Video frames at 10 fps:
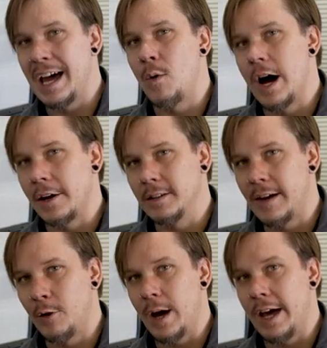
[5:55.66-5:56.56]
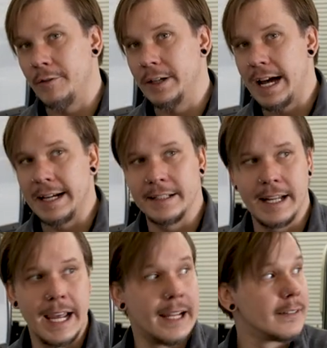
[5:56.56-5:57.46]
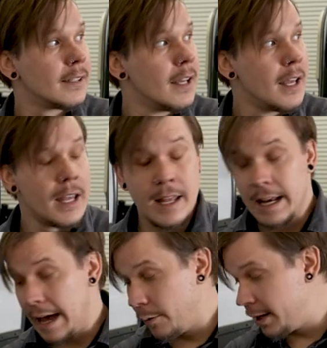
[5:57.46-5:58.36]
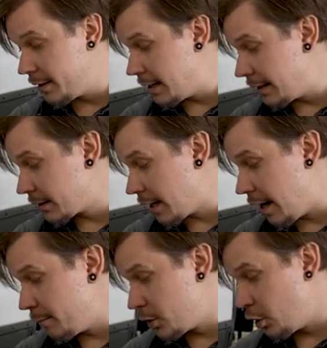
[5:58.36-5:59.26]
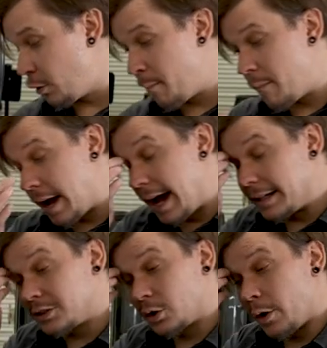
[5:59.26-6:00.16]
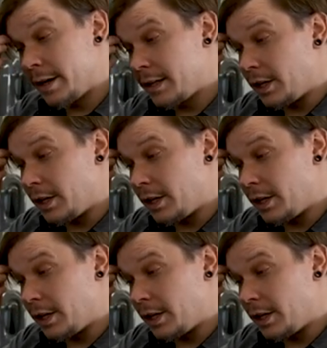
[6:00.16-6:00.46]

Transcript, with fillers: that water level every 90 days. Now, when it does come to storing